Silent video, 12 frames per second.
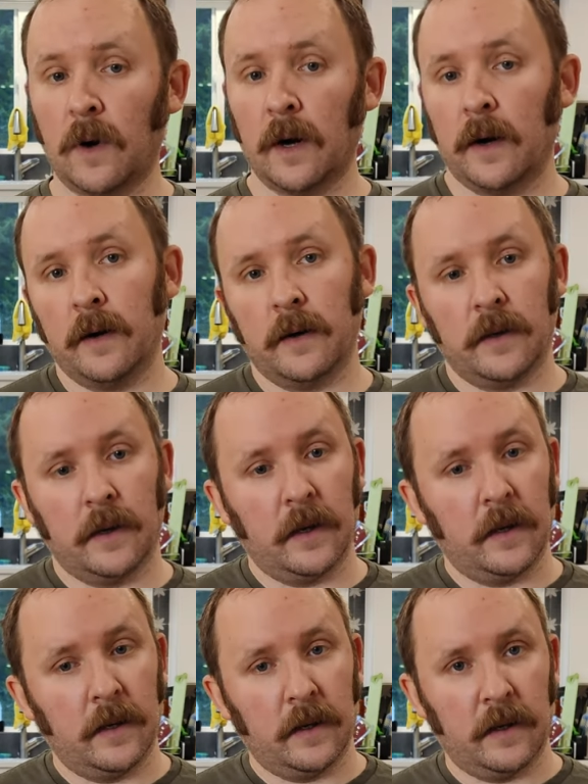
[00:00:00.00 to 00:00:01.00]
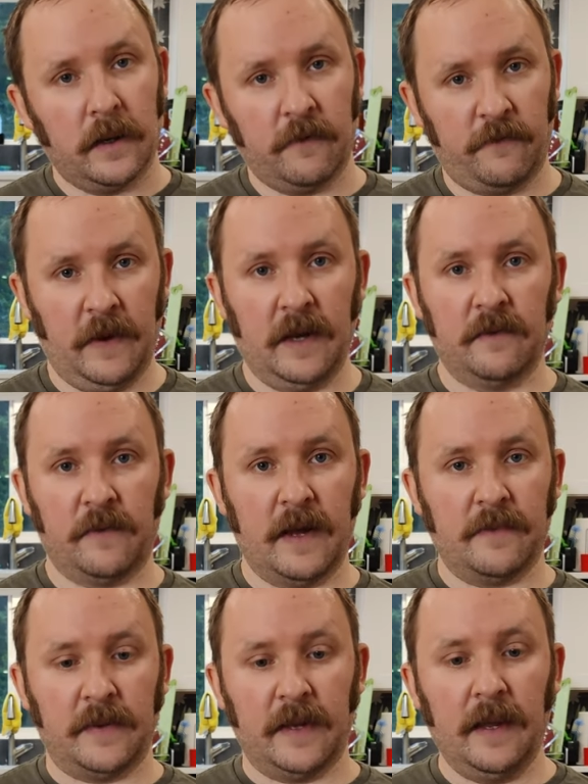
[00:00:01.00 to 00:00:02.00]
are a fan of
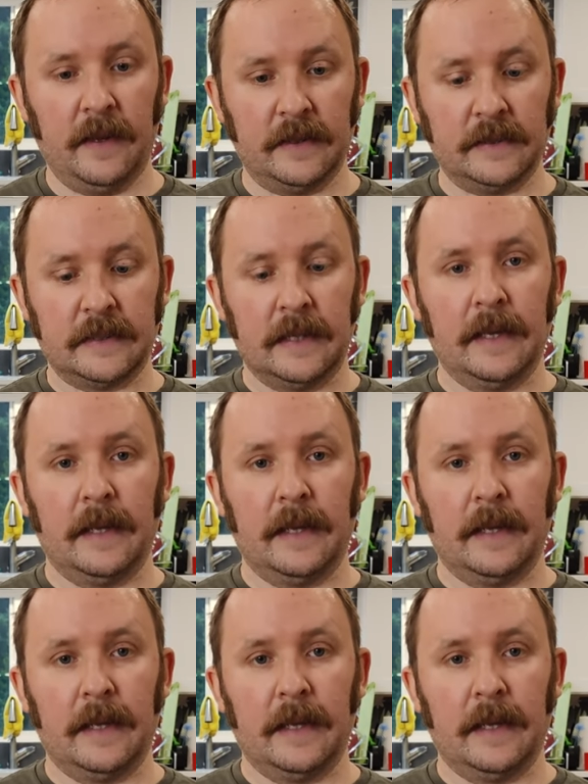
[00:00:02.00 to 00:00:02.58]
IPAs,